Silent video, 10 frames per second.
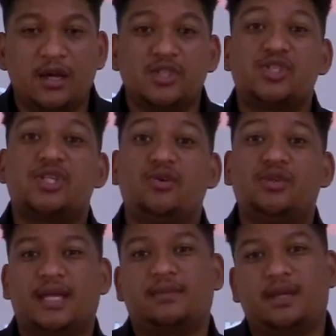so
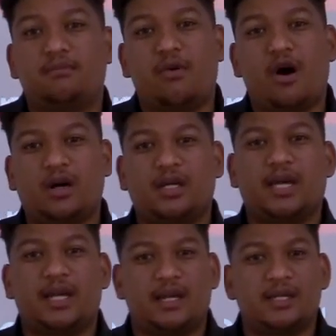that the marker
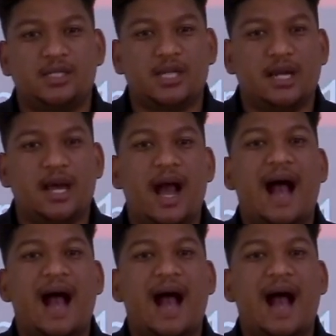can understand